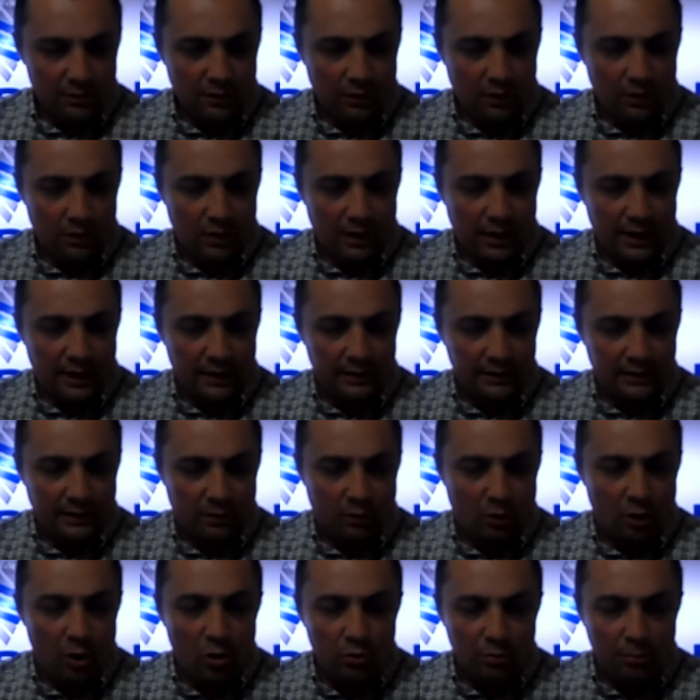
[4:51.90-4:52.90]
So
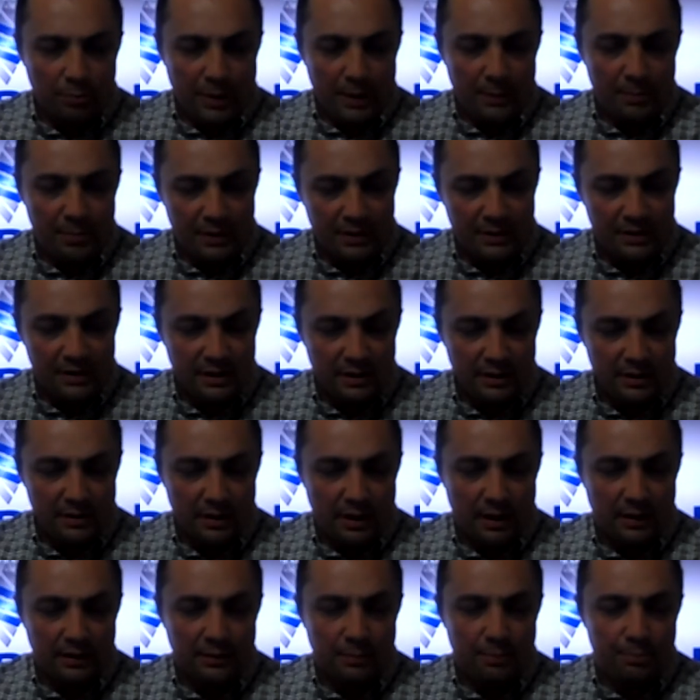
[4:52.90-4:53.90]
the cloud
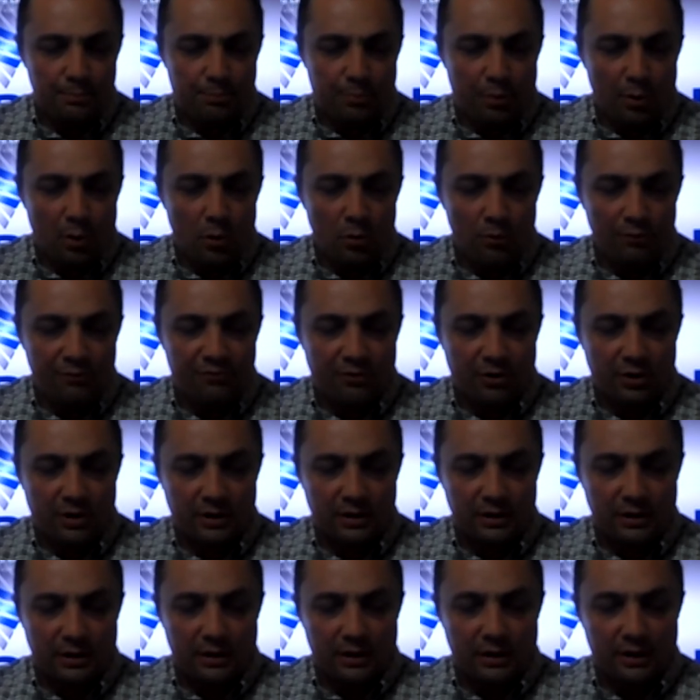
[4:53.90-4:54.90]
BPT and pull
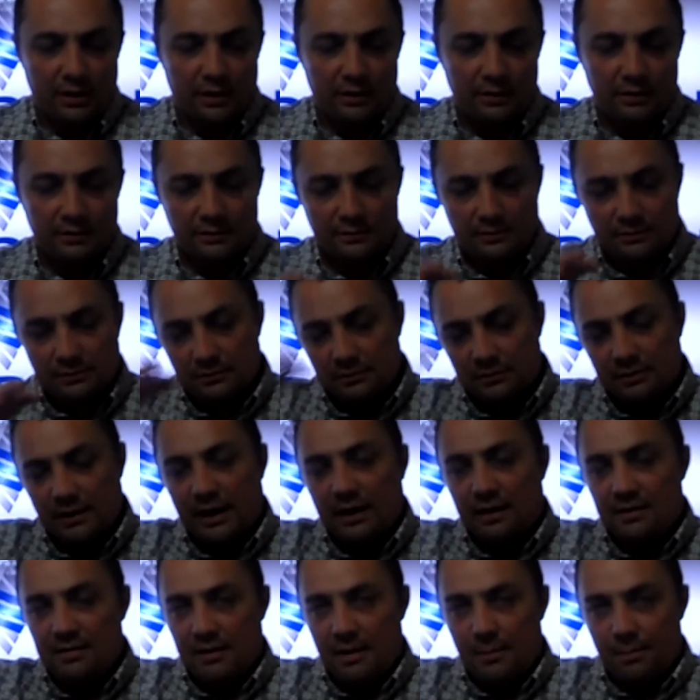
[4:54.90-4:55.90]
for
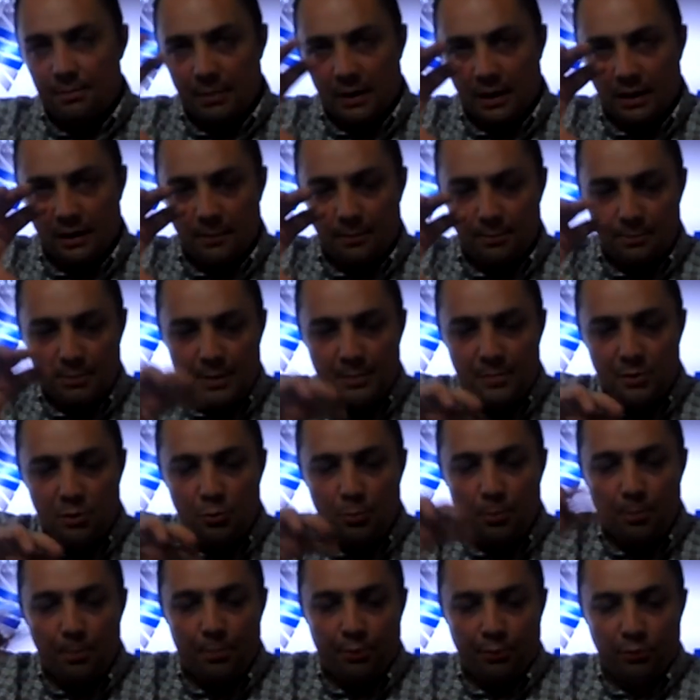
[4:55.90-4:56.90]
there is a
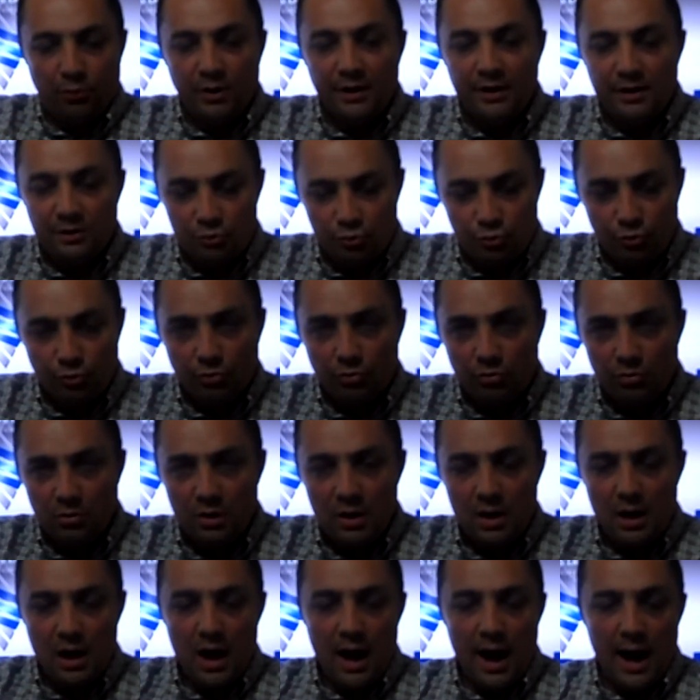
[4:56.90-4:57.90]
BBU pooling
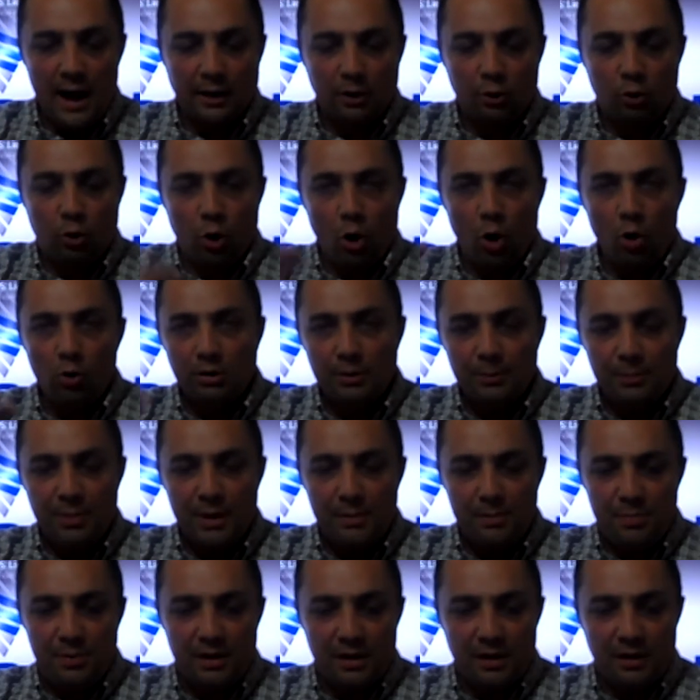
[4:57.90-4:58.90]
too, and cloud
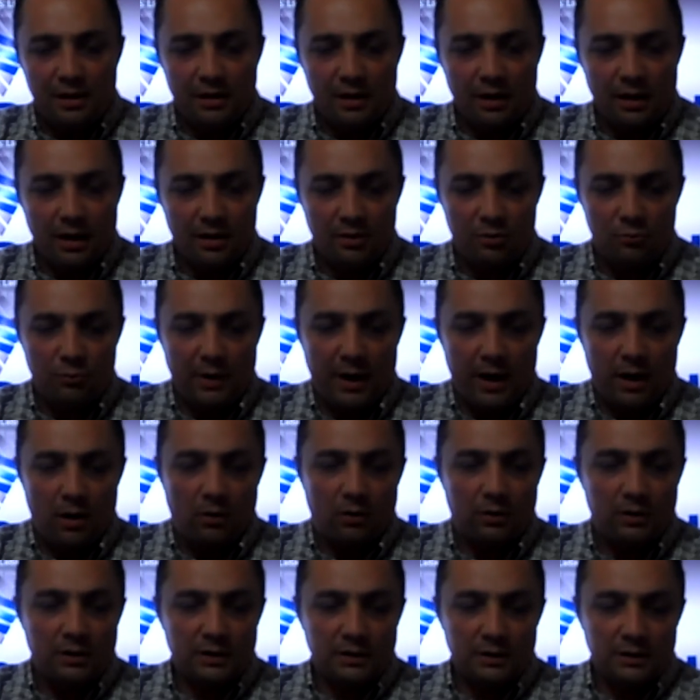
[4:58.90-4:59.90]
BB as
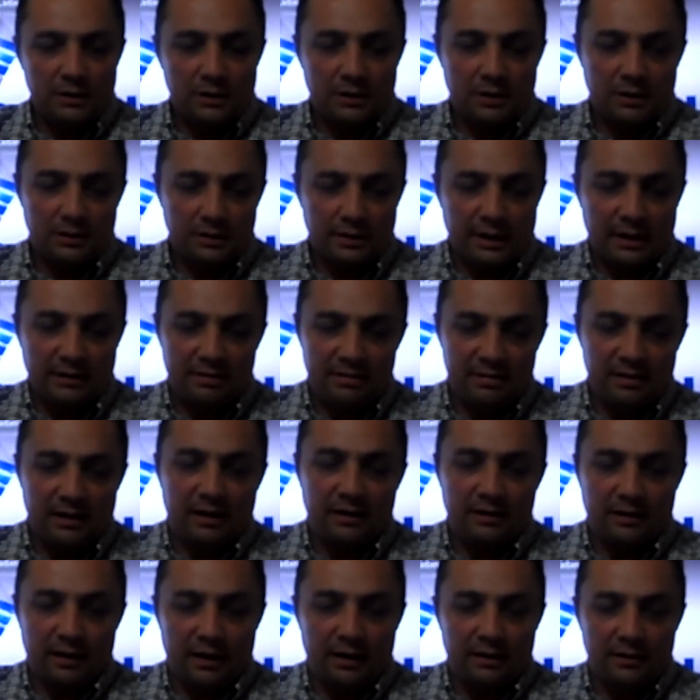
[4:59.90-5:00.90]
well. That's
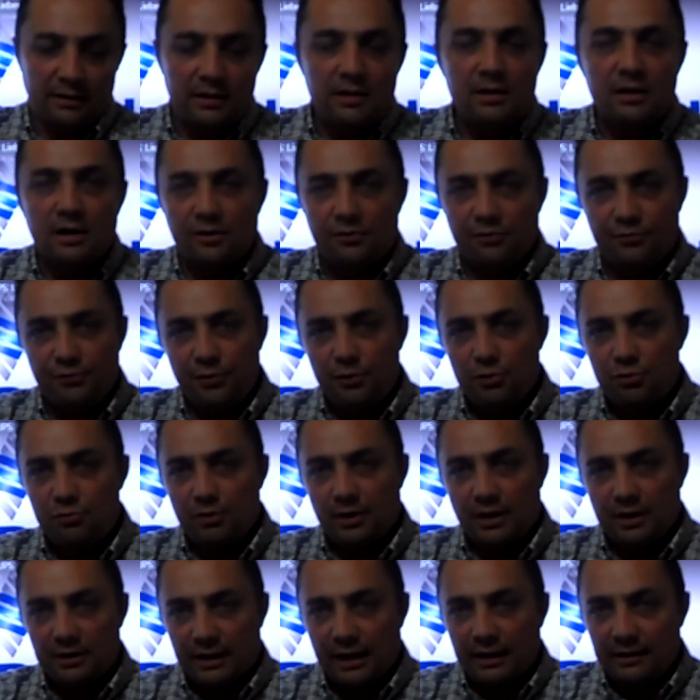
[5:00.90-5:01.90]
a near
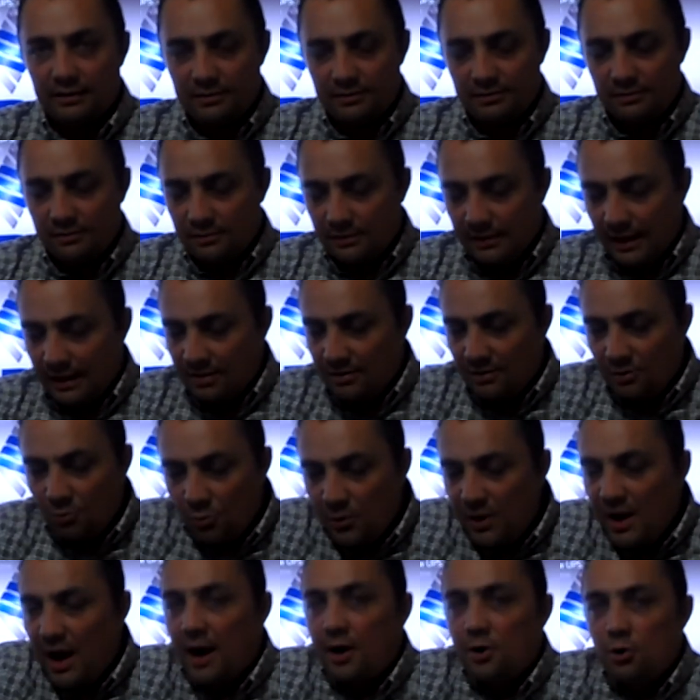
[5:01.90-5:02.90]
future that
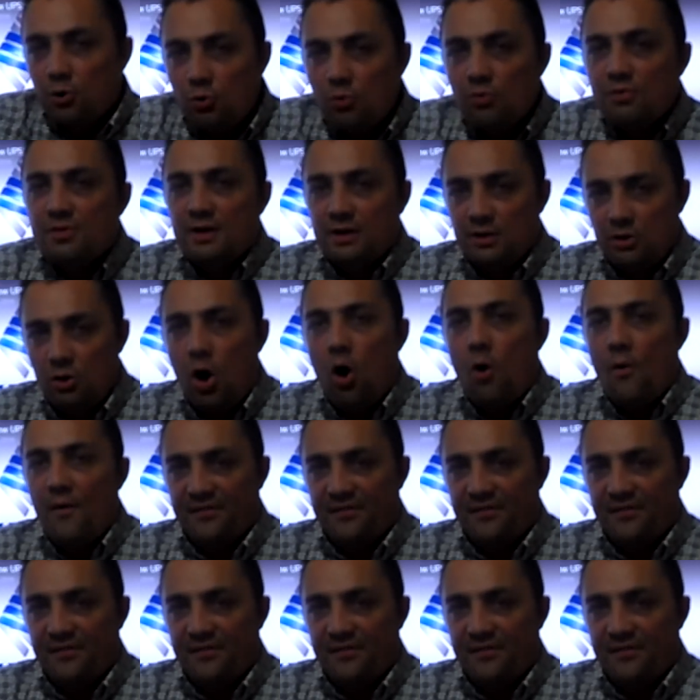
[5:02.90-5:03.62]
we are using